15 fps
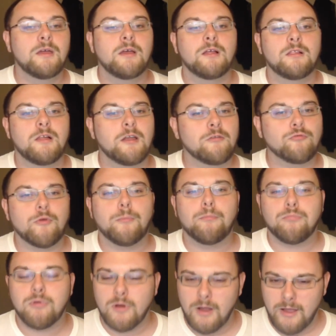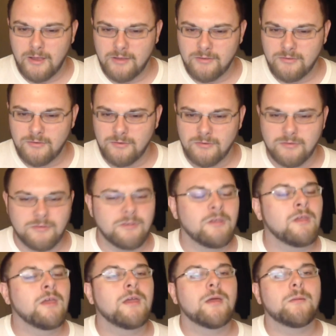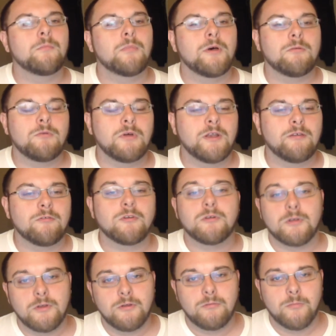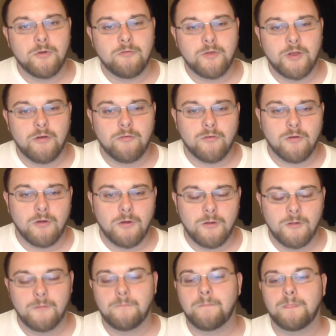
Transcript: A lot of reprisals. But whatever, good movie overall.